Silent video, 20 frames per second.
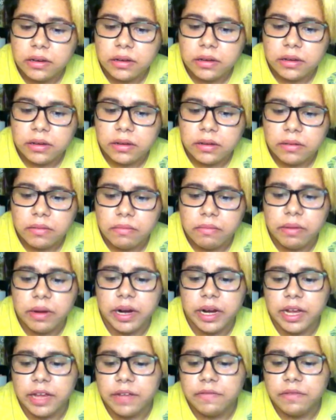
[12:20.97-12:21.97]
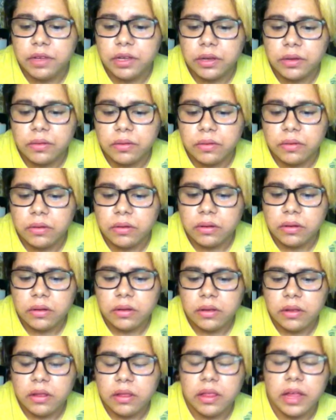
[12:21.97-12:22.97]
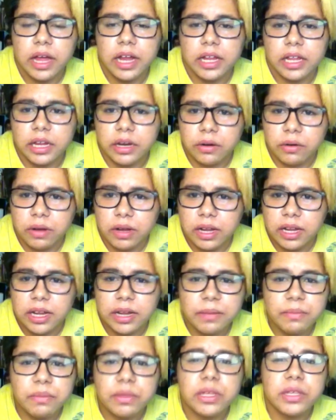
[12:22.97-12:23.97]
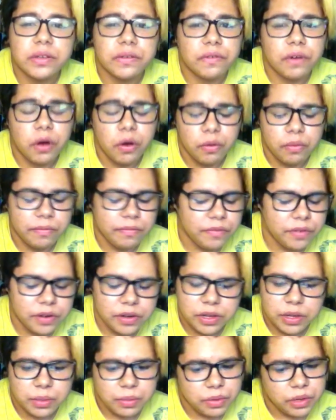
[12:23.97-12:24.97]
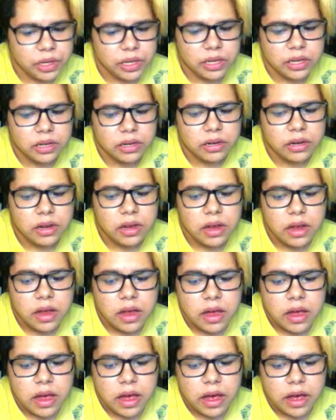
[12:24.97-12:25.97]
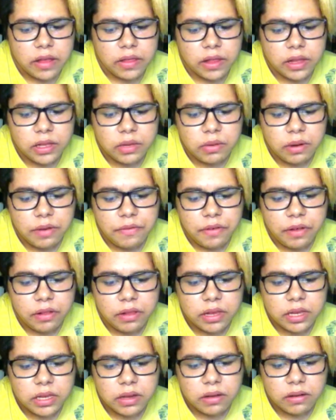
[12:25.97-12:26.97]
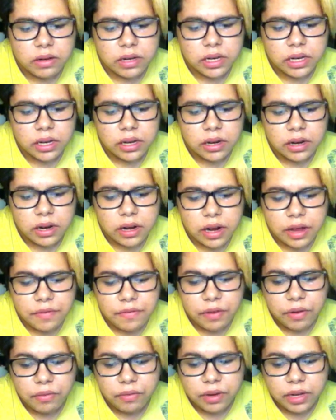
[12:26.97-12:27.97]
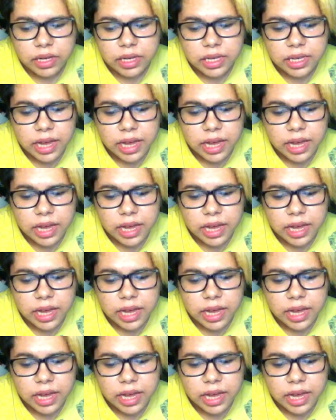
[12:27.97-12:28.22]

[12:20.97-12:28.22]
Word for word: it gives you that little glimpse of hope for some reason, and that's what I felt this song did, and I felt really sad.